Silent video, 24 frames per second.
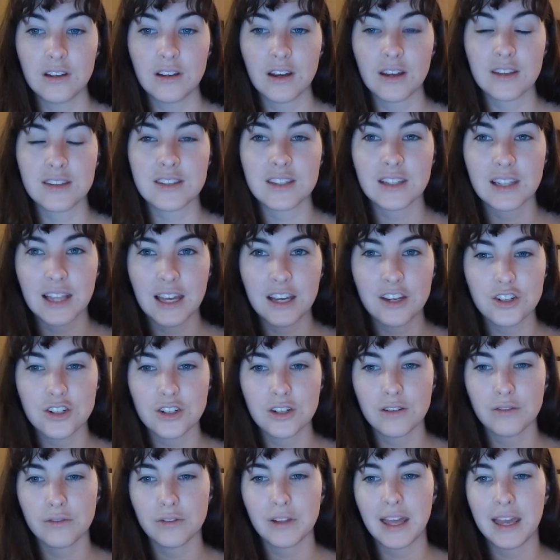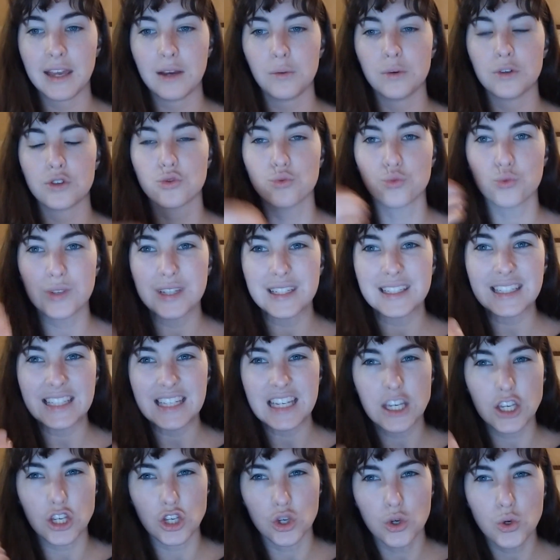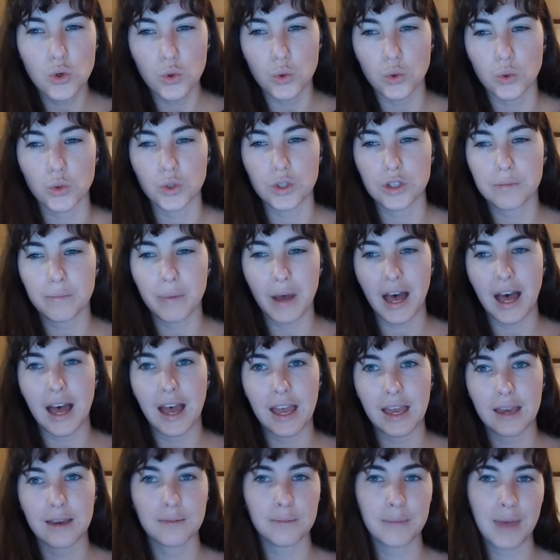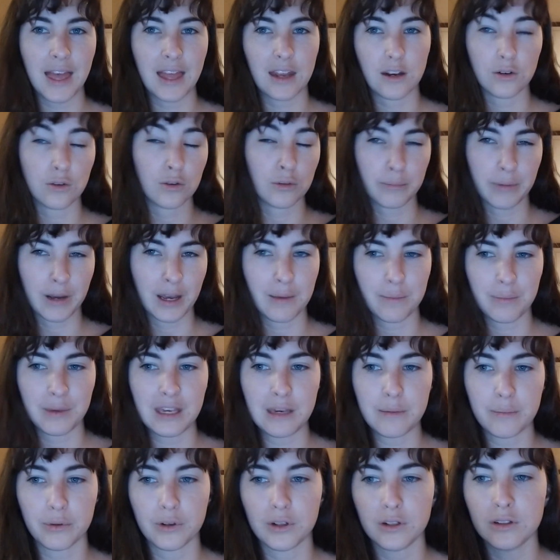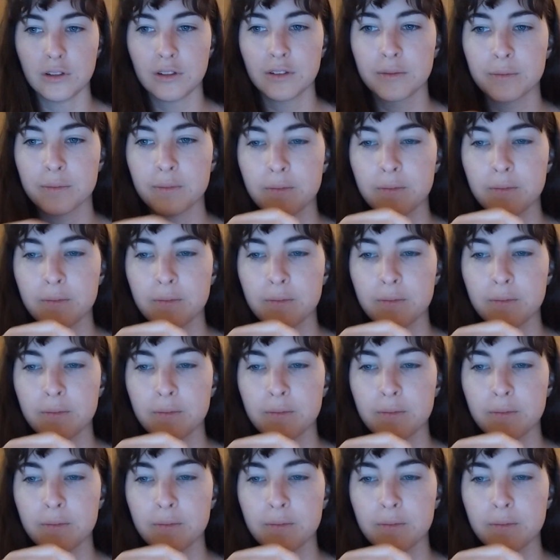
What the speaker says: a selection of language really used by men or by people.